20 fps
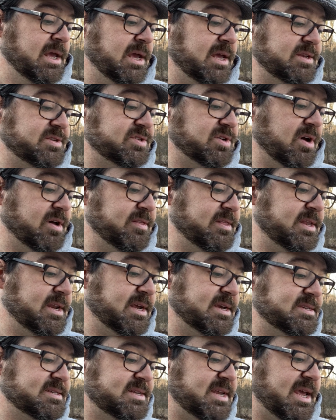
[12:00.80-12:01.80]
At dawn the
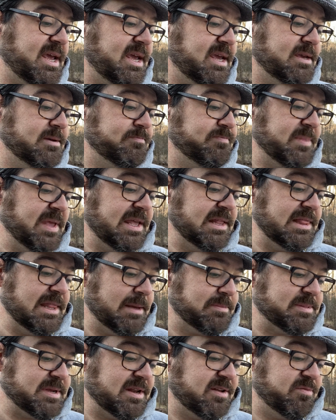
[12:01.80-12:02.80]
next day, he
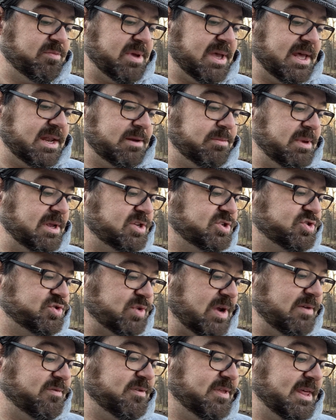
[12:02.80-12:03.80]
leapt out of bed and made
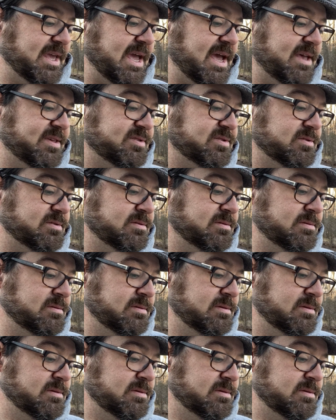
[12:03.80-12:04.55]
straight for the castle.